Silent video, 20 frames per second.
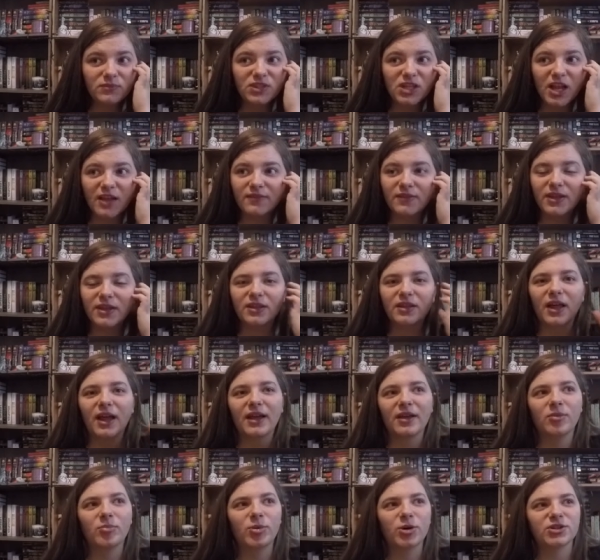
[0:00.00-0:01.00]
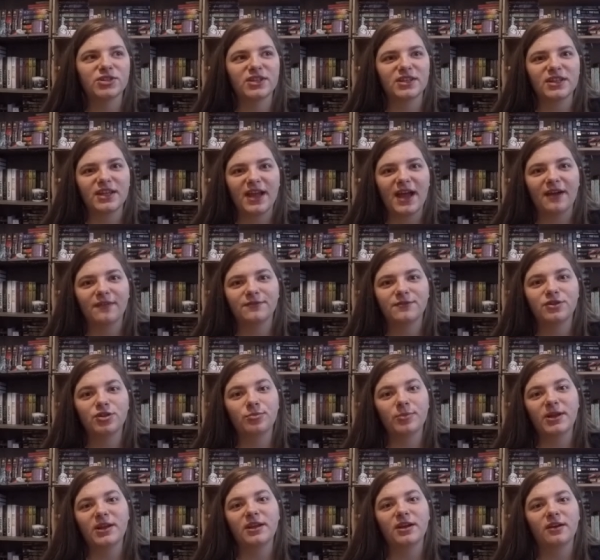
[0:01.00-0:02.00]
and then like books that they have too
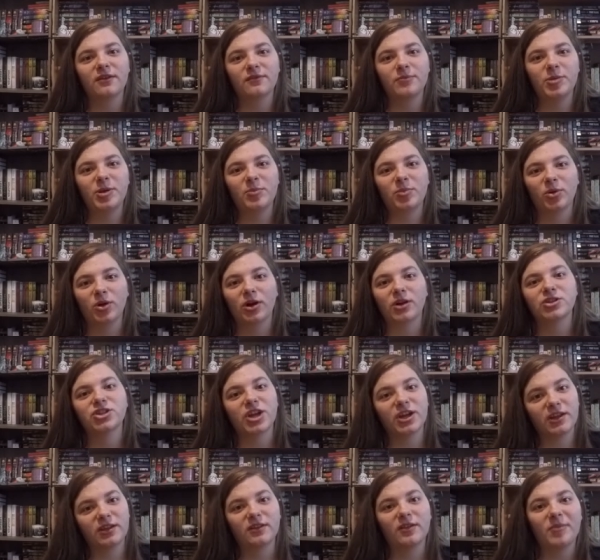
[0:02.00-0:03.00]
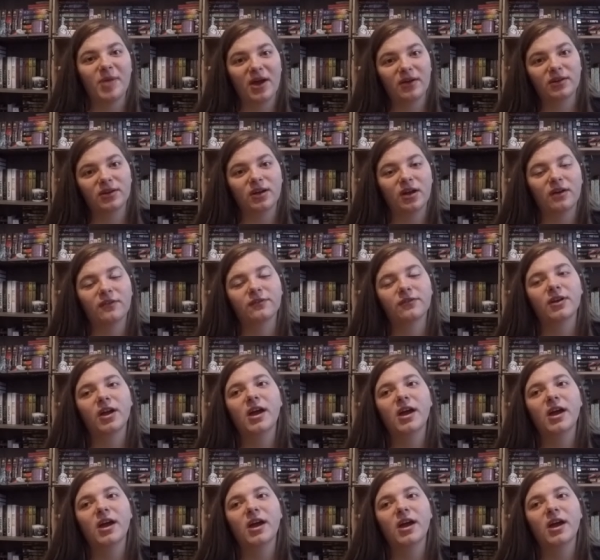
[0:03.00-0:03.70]
many of people aren't checking them out enough